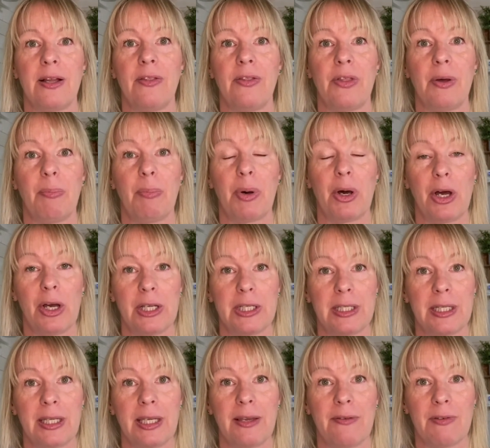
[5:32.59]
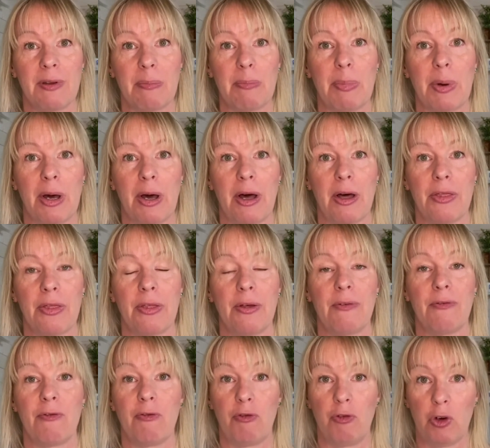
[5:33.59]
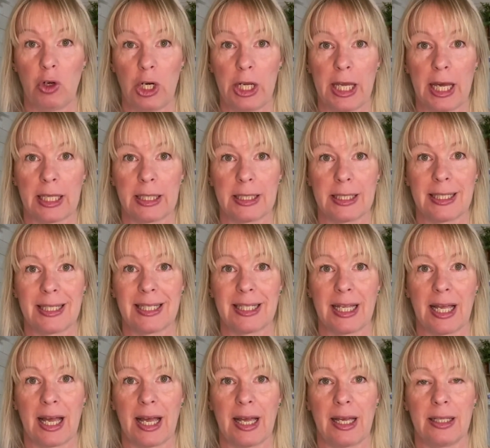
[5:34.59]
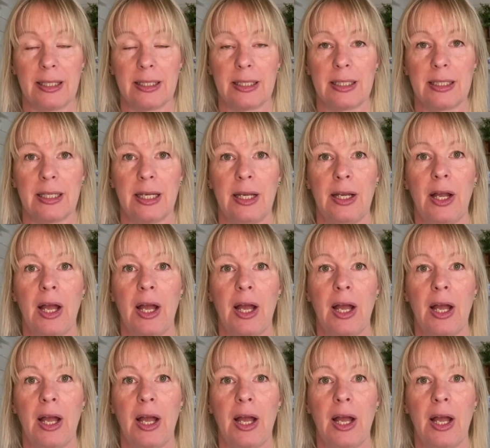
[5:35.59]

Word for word: the person giving birth fully understands